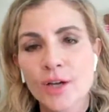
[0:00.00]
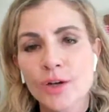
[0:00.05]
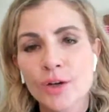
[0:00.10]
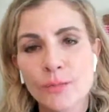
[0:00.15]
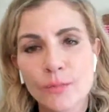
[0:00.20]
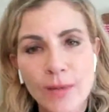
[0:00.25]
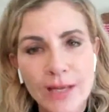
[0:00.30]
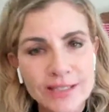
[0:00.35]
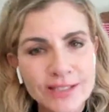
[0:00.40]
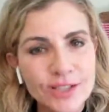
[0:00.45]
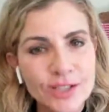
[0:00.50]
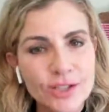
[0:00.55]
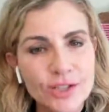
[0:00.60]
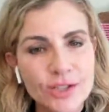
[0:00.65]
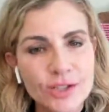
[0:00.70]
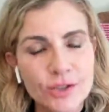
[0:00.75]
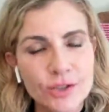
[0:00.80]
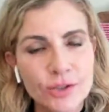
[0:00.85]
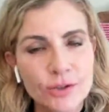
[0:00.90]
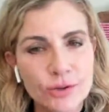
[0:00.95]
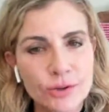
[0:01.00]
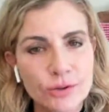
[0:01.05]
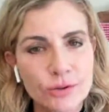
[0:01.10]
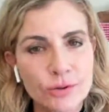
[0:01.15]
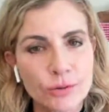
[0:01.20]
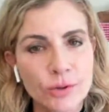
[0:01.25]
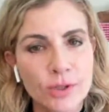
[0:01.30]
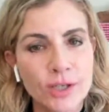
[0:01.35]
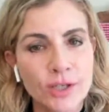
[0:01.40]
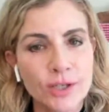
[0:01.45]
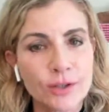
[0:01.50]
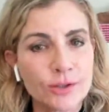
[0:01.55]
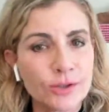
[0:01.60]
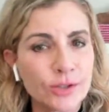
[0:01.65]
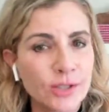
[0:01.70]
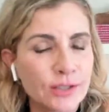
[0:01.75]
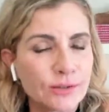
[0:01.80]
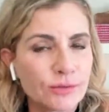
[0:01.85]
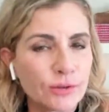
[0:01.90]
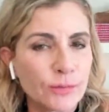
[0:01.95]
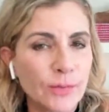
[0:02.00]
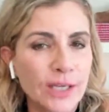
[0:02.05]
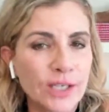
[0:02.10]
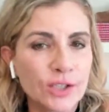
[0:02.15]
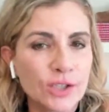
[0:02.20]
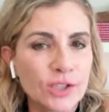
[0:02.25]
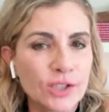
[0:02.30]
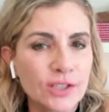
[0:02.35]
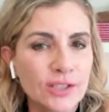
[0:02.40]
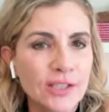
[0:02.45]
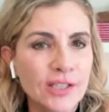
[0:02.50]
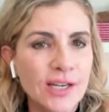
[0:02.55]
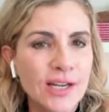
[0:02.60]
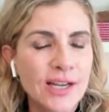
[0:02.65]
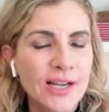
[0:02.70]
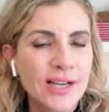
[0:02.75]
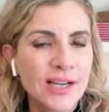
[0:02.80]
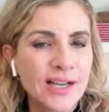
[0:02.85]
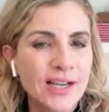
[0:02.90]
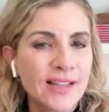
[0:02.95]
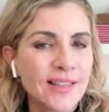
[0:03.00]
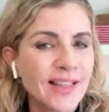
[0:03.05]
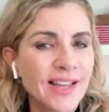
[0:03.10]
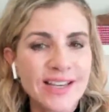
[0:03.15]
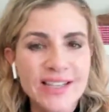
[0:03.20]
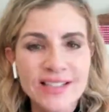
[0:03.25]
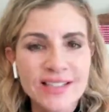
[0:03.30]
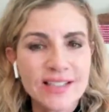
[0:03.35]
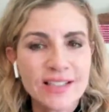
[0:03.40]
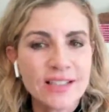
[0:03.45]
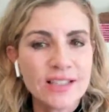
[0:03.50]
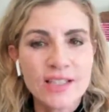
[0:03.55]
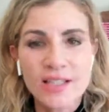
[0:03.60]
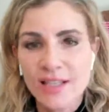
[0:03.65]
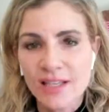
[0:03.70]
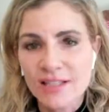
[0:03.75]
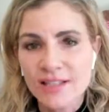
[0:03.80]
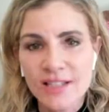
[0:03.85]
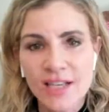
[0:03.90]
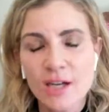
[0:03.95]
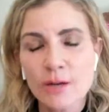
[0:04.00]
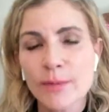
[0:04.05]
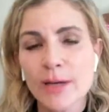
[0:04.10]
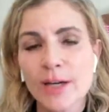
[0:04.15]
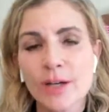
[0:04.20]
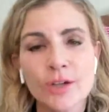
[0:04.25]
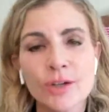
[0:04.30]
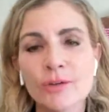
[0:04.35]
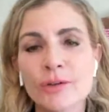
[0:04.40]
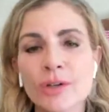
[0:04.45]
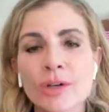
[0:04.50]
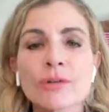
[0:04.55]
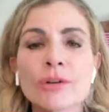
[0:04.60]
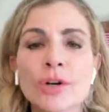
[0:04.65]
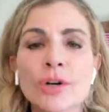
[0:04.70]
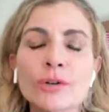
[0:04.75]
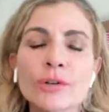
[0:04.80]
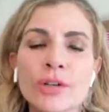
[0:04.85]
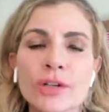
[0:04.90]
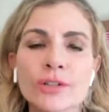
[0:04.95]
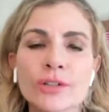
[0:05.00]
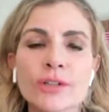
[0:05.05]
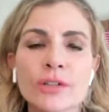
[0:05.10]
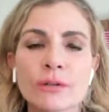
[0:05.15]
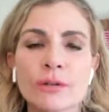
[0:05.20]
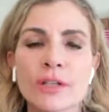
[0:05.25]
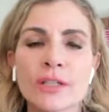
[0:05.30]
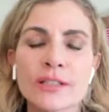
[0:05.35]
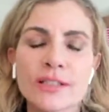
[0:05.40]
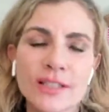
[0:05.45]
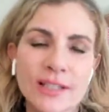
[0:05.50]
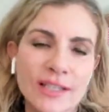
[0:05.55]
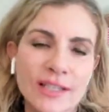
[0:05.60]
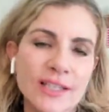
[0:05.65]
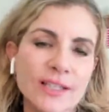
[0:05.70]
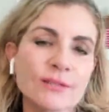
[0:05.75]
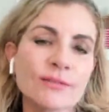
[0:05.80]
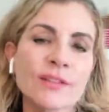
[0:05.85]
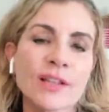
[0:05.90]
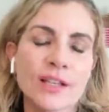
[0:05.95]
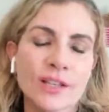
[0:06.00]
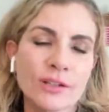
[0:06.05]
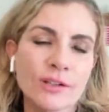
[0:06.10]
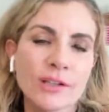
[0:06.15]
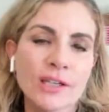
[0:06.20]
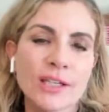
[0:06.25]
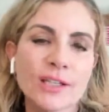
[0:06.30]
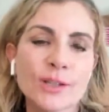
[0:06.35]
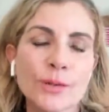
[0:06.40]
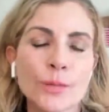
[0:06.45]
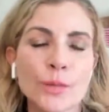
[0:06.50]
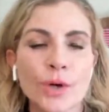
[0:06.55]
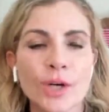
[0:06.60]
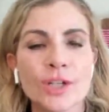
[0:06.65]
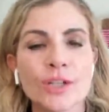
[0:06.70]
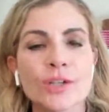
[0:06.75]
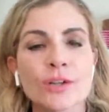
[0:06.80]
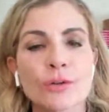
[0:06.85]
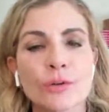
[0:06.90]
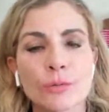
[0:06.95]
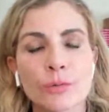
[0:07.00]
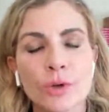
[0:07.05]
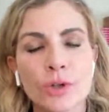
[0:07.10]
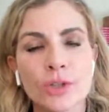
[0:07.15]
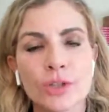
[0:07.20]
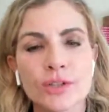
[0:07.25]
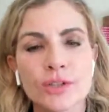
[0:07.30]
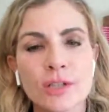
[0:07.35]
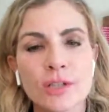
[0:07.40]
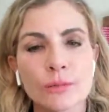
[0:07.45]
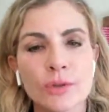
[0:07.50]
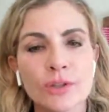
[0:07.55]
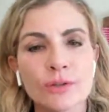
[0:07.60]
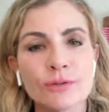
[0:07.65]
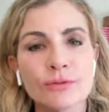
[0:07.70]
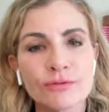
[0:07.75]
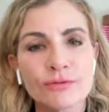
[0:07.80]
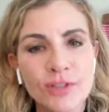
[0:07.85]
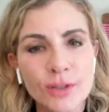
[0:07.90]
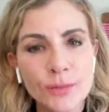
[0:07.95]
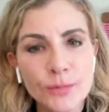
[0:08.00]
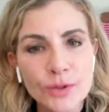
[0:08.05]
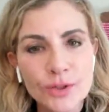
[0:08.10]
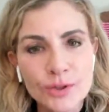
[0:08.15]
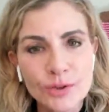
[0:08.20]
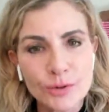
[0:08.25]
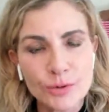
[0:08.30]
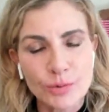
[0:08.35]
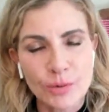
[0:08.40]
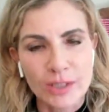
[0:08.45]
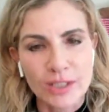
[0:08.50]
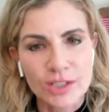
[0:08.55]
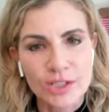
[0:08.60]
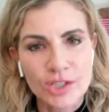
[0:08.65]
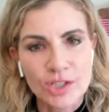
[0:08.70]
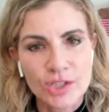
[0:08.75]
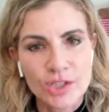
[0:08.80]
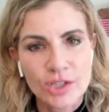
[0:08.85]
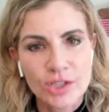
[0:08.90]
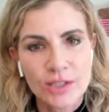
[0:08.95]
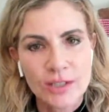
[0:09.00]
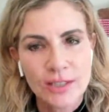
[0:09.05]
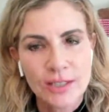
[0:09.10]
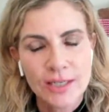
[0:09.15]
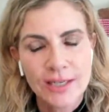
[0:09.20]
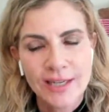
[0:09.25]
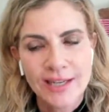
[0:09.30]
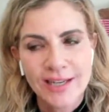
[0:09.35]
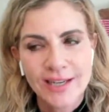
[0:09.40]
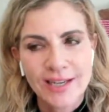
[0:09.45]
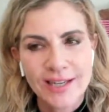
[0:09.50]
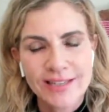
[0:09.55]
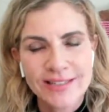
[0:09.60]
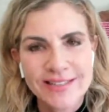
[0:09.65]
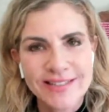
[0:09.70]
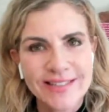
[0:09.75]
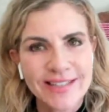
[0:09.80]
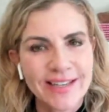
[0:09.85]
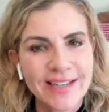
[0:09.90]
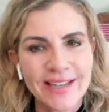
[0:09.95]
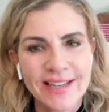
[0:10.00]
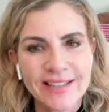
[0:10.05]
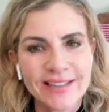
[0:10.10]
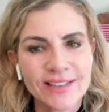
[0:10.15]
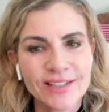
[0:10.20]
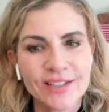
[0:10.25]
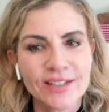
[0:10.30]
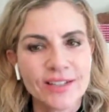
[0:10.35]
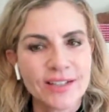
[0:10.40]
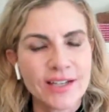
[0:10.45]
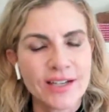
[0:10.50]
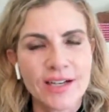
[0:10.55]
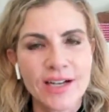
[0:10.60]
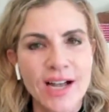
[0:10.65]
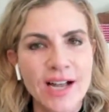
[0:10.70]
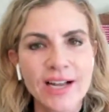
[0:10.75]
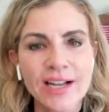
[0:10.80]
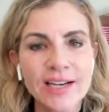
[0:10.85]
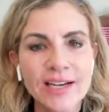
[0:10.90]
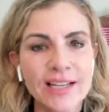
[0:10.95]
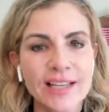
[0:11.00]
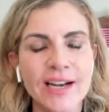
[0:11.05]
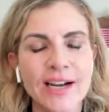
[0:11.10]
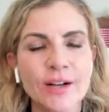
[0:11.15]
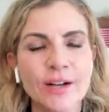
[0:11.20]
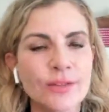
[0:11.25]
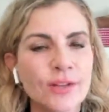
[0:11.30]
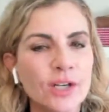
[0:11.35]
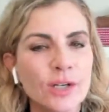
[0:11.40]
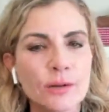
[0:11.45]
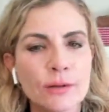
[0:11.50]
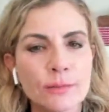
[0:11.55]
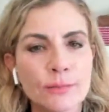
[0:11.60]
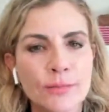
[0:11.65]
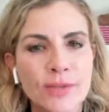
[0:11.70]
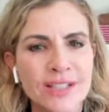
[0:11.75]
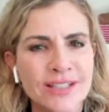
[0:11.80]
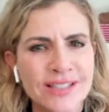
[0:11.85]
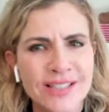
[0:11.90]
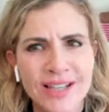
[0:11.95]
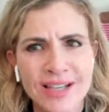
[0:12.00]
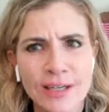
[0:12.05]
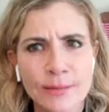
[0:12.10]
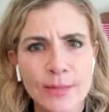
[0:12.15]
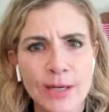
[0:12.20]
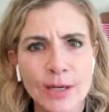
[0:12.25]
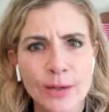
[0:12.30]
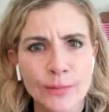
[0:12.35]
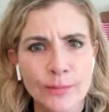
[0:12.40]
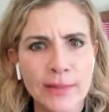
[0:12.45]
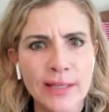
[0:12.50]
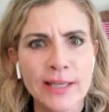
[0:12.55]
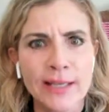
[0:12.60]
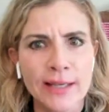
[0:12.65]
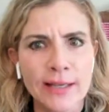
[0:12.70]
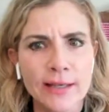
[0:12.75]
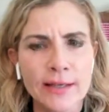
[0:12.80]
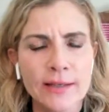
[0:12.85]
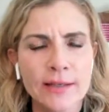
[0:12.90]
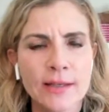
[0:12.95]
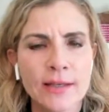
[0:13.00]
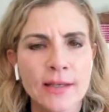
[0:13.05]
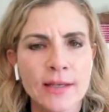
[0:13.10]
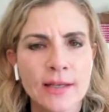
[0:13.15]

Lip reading: your message, your story, your transformation. That it's not about you. Don't hold on to it. It's a gift that you need to bring to the world. So when you flip the switch and say, look, I got to get out there, but it's not about me.